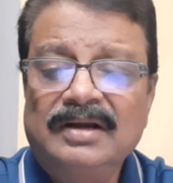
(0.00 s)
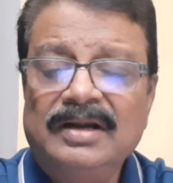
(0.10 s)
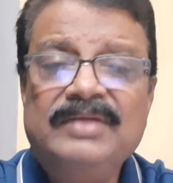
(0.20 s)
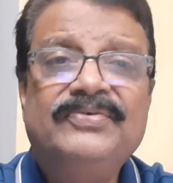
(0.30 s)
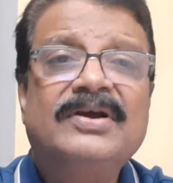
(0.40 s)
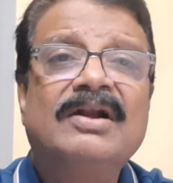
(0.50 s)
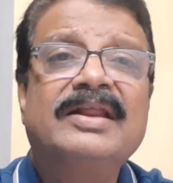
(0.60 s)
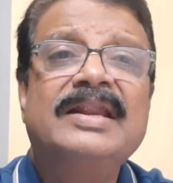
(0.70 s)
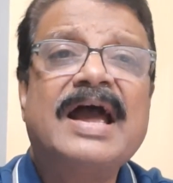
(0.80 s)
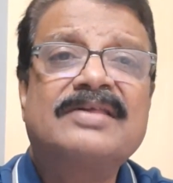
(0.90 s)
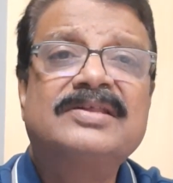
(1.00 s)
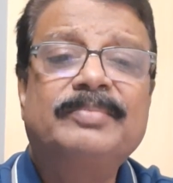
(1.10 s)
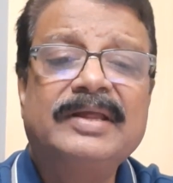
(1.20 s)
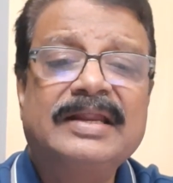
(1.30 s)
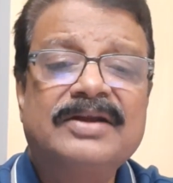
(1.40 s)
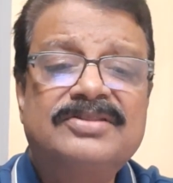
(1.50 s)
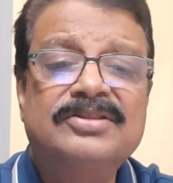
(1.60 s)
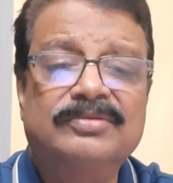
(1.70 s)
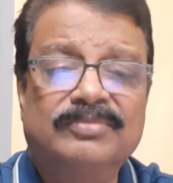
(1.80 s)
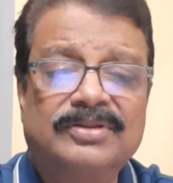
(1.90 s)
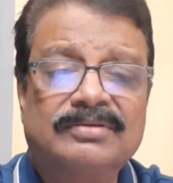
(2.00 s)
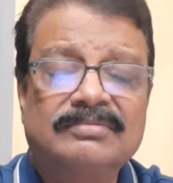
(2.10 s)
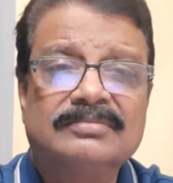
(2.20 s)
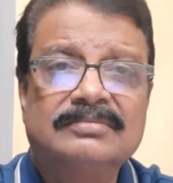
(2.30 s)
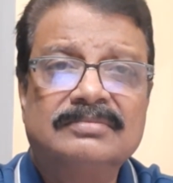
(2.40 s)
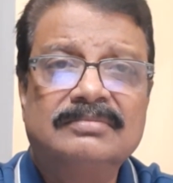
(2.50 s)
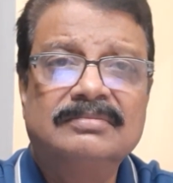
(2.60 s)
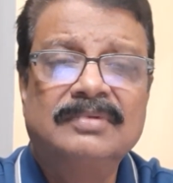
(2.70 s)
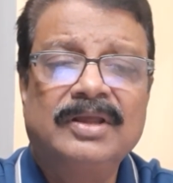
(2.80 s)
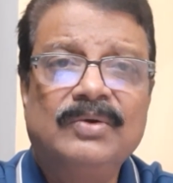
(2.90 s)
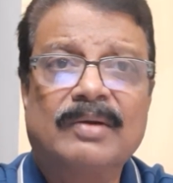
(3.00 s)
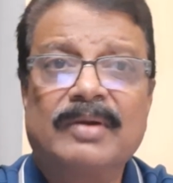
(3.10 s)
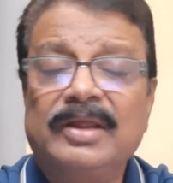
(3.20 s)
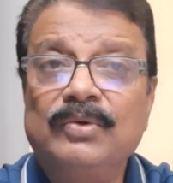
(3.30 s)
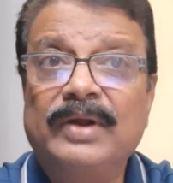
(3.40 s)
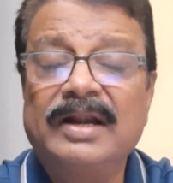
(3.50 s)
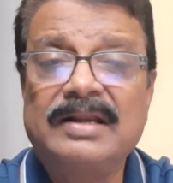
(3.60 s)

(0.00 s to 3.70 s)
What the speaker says: difficulty in accepting criticisms. You get